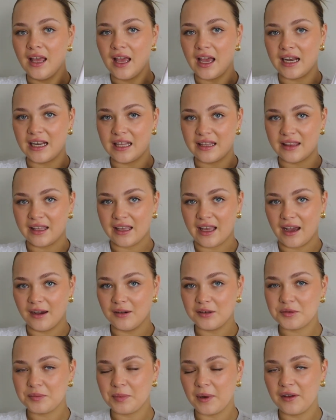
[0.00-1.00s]
anything
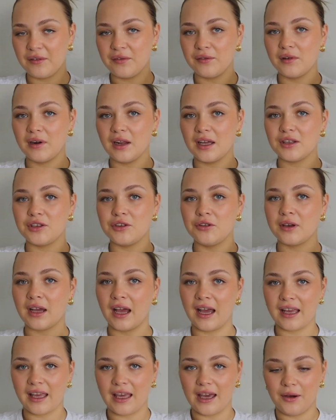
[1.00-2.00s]
else, but I feel like you
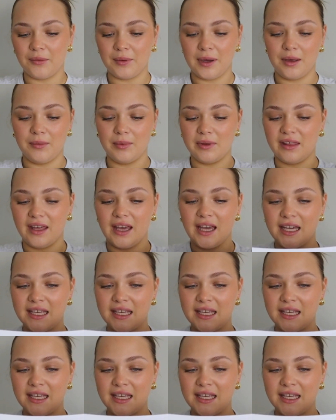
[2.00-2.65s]
can get away with it.